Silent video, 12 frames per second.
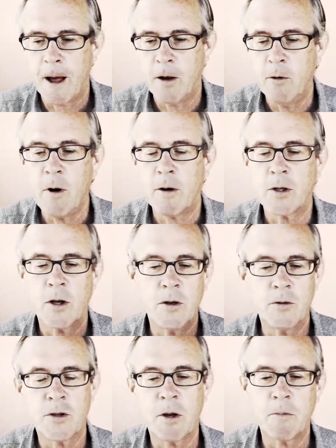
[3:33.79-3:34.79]
I knew I was
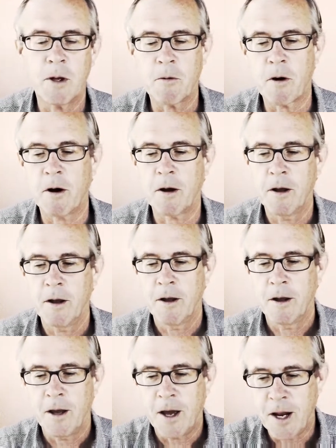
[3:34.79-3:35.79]
going to do something wrong,
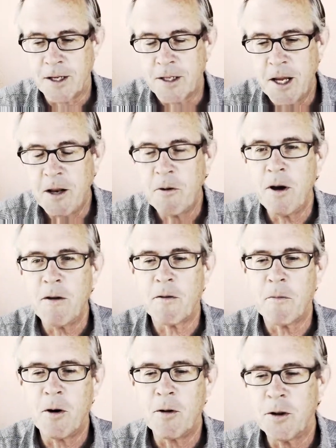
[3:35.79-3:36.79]
and I stayed away
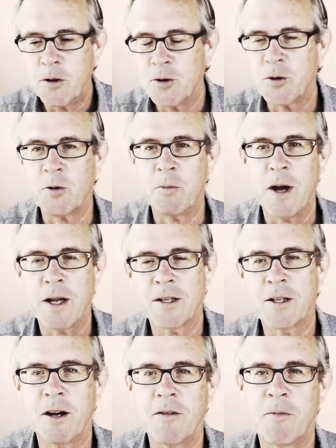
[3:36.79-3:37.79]
from all the usual
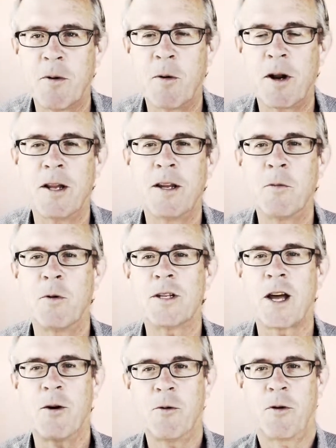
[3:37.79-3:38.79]
bad stuff. But what I did
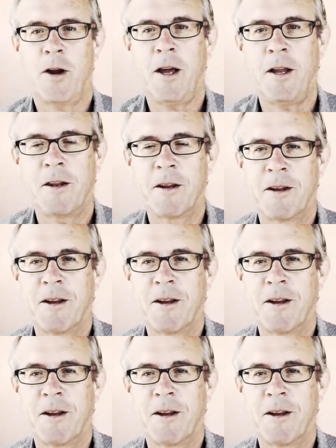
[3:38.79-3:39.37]
was I overate.